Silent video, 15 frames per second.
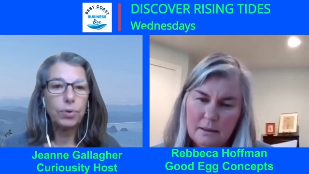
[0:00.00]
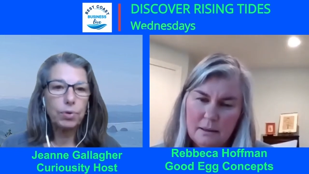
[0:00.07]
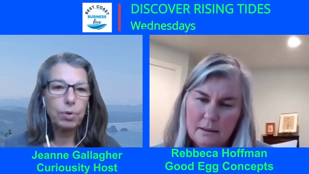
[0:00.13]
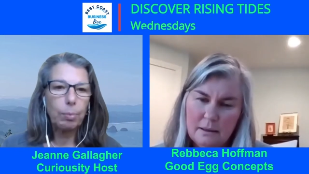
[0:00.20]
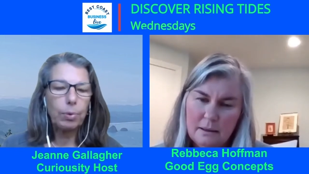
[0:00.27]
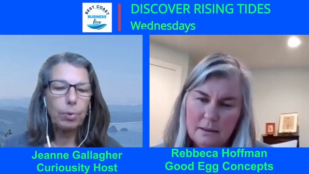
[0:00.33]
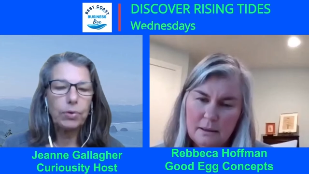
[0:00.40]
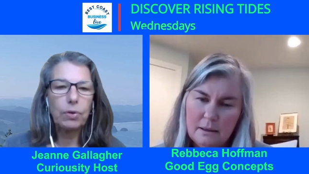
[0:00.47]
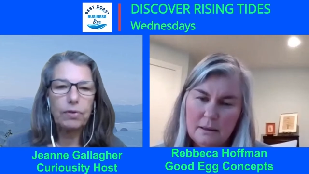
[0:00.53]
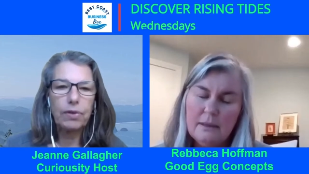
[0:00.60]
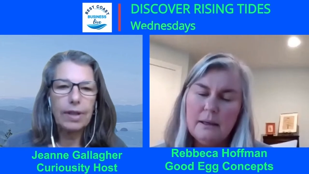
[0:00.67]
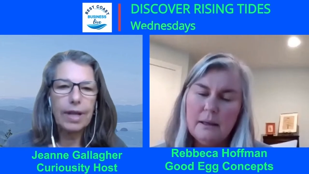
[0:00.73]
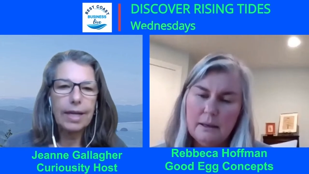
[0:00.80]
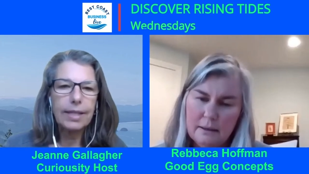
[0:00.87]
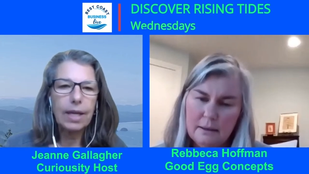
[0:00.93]
Speaker 1: doubled or
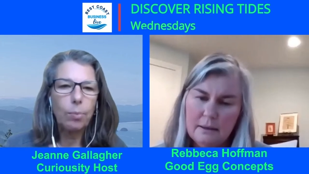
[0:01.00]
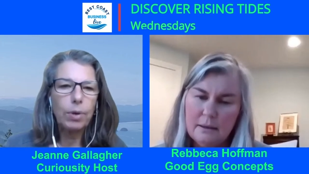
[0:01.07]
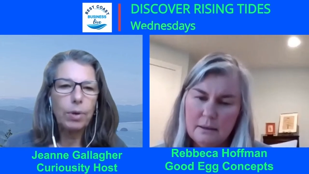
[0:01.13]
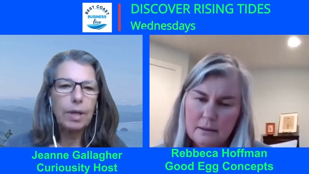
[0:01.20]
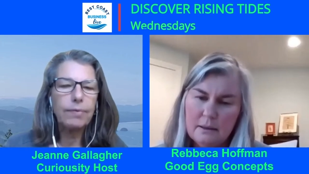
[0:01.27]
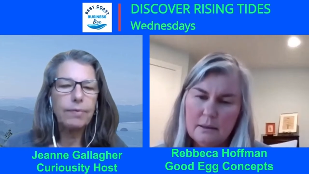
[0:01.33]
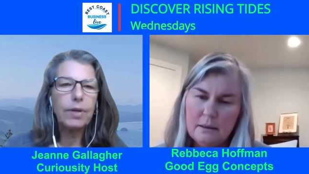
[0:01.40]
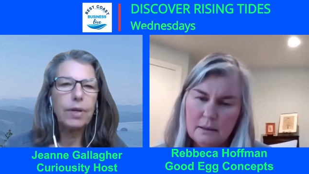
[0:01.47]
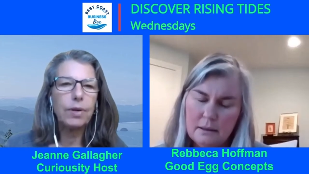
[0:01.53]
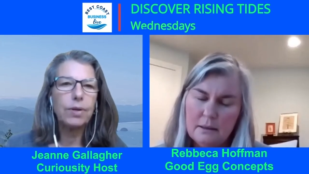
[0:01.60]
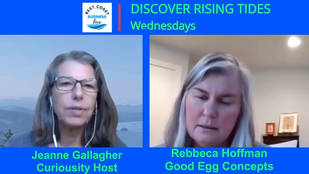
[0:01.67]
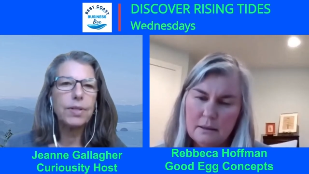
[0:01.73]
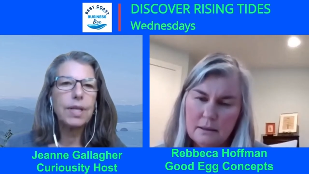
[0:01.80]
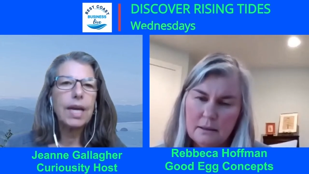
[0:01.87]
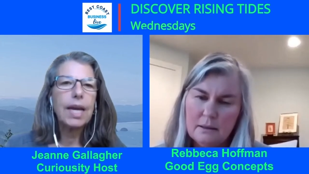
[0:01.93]
tripled over the last couple
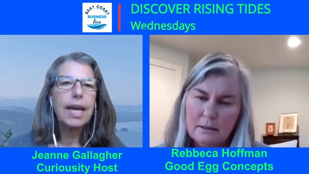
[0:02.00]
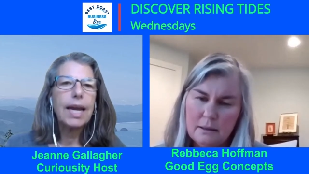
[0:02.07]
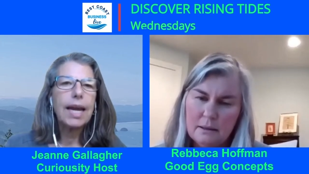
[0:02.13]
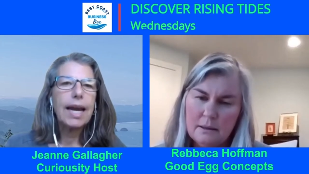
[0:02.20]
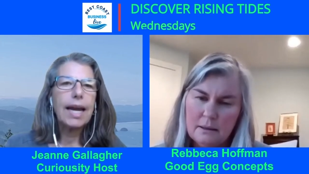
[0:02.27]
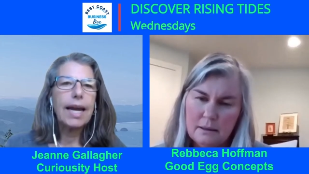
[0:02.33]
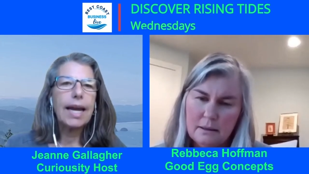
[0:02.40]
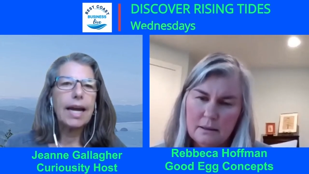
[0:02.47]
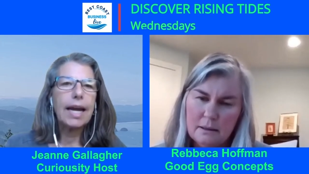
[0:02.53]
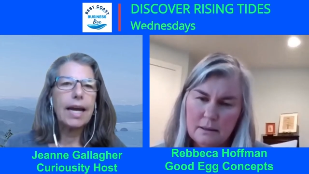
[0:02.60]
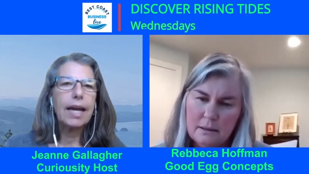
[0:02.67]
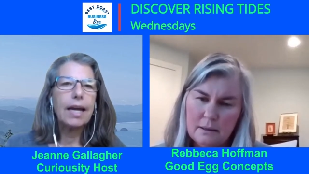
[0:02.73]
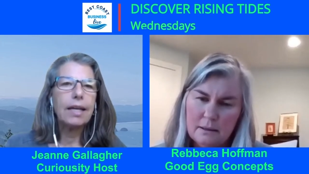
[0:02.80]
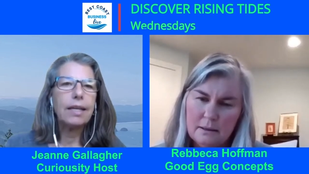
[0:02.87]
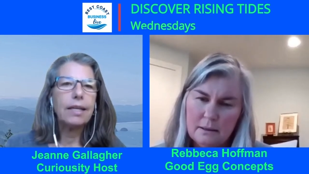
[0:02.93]
of years,
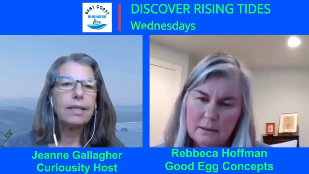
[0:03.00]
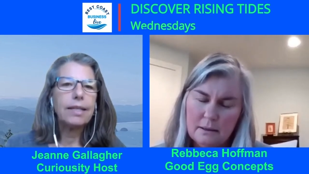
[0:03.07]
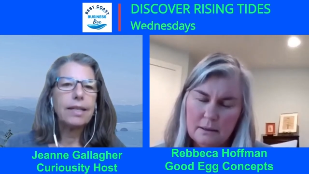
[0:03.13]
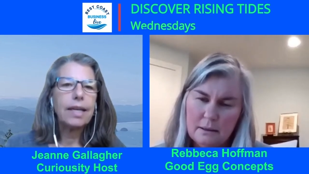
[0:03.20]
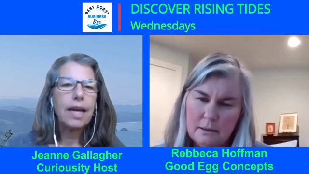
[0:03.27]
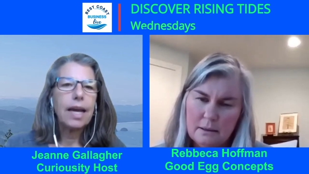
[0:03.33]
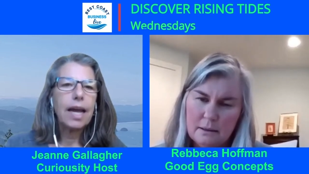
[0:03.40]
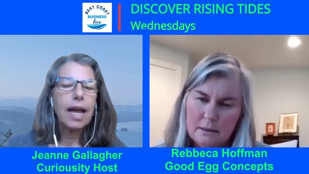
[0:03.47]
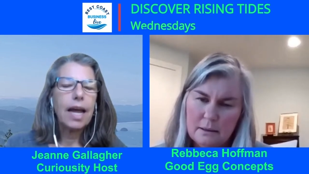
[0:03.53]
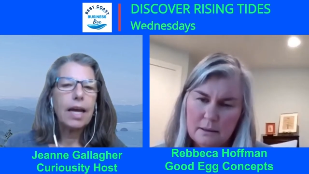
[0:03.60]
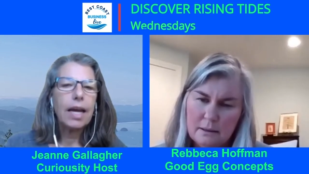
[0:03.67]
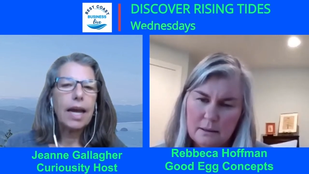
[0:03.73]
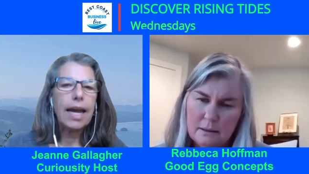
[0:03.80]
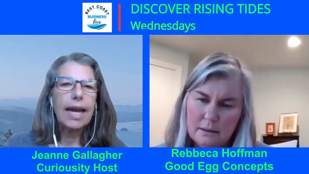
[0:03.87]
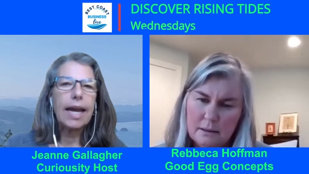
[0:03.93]
and
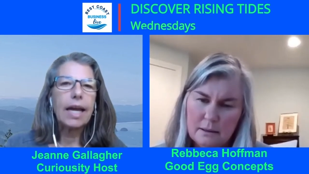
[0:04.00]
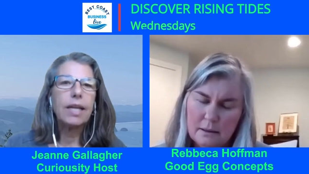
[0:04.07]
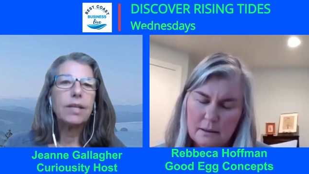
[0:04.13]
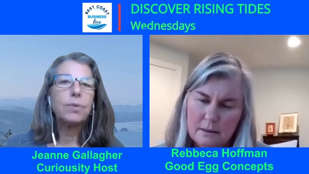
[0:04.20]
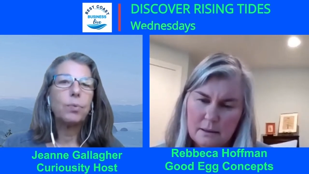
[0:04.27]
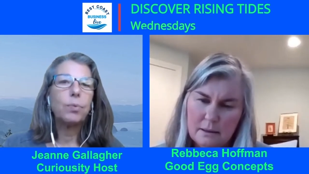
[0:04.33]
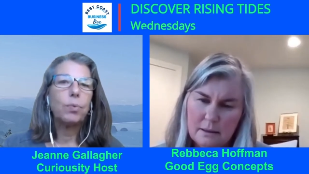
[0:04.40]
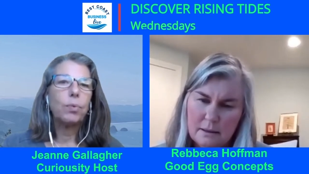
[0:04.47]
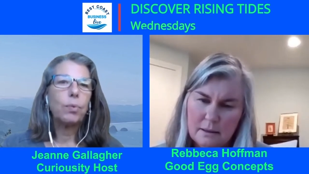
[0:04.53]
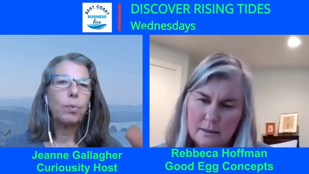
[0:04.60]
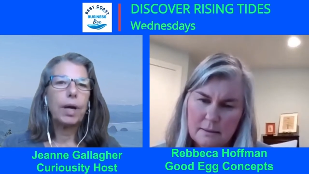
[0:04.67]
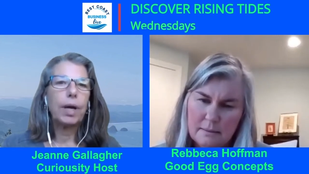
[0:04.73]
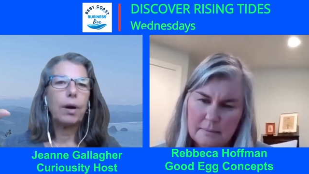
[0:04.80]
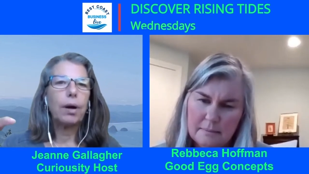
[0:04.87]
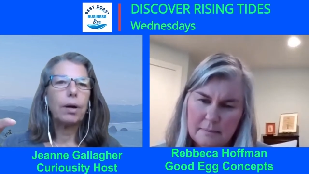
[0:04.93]

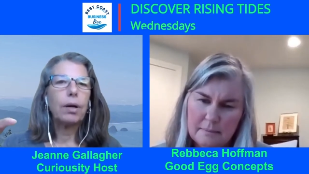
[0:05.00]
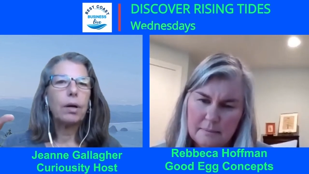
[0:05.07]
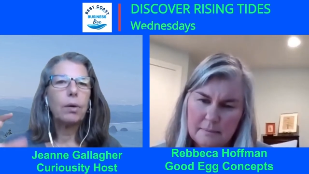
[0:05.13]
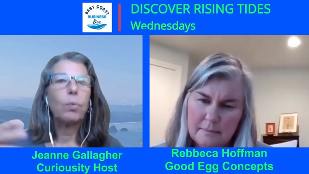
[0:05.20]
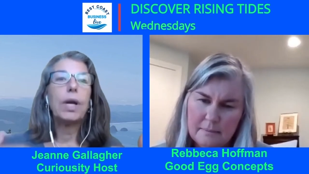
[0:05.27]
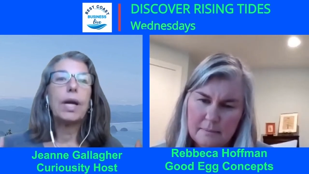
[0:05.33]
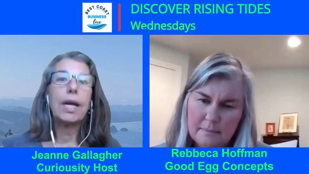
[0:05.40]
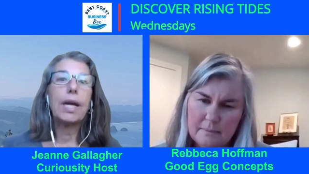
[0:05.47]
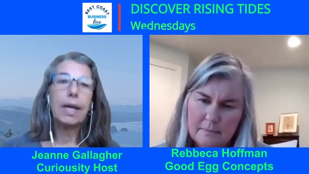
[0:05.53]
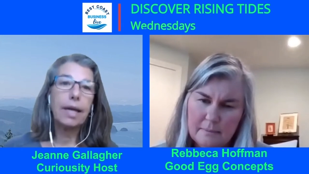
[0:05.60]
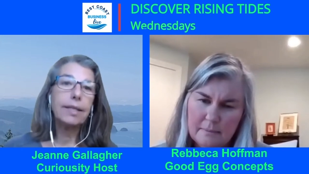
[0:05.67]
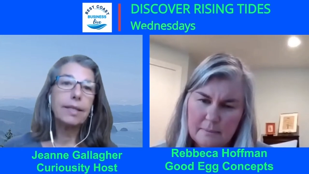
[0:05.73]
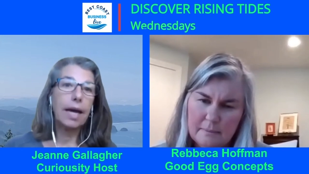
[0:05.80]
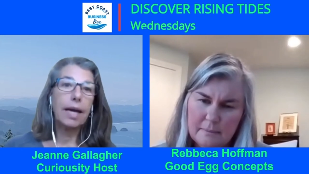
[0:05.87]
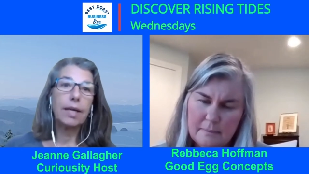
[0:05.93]
and we are
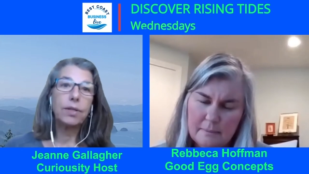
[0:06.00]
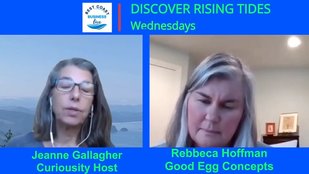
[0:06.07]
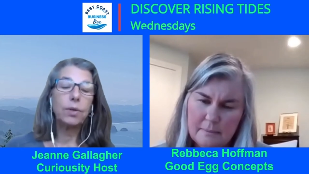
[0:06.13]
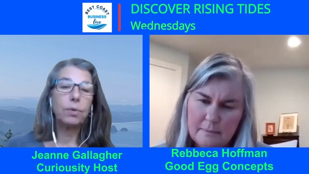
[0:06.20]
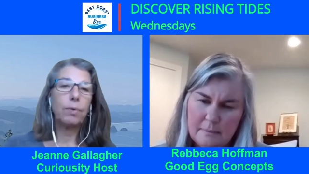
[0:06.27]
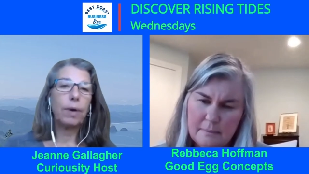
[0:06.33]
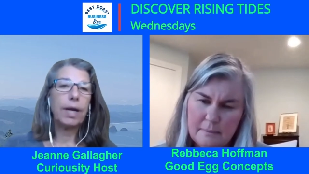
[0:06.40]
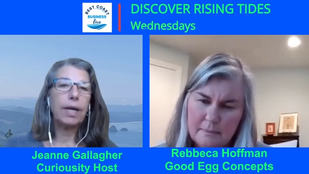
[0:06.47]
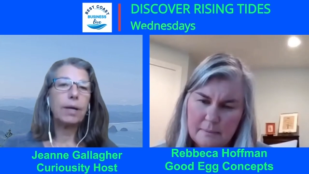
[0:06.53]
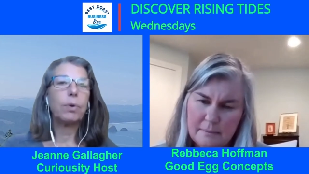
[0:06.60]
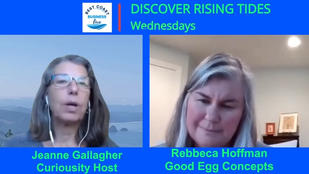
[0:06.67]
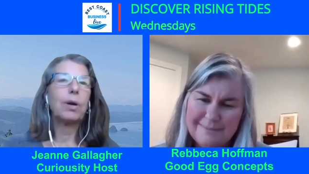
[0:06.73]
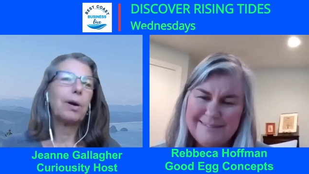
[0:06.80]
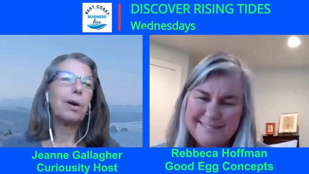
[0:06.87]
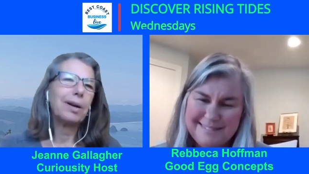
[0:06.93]
we as IATU,
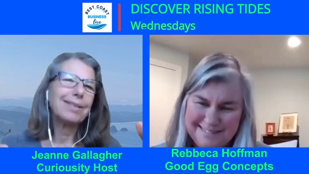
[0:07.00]
right?